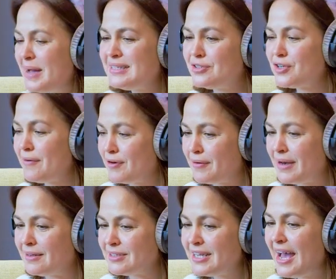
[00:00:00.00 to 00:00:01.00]
basically travel
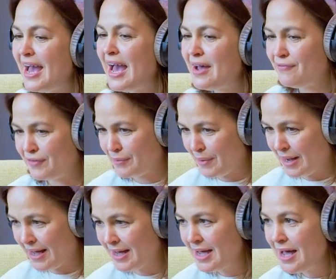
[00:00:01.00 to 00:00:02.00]
around
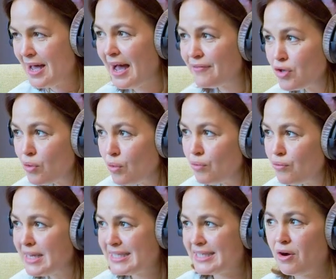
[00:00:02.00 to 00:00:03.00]
everywhere. Have you
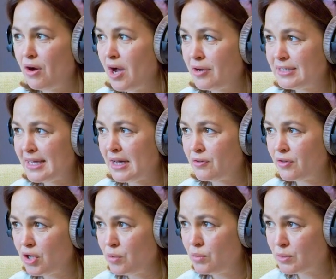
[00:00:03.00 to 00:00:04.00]
already got a hotel that
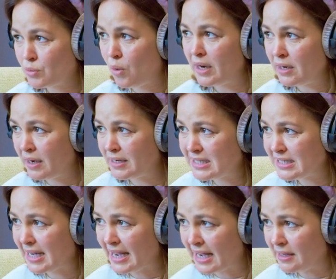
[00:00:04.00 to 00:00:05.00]
you would quite like to
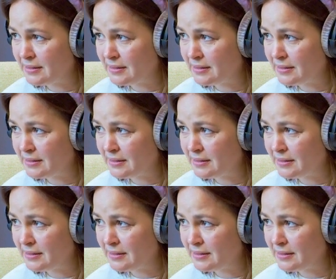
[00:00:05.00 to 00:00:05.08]
stay at?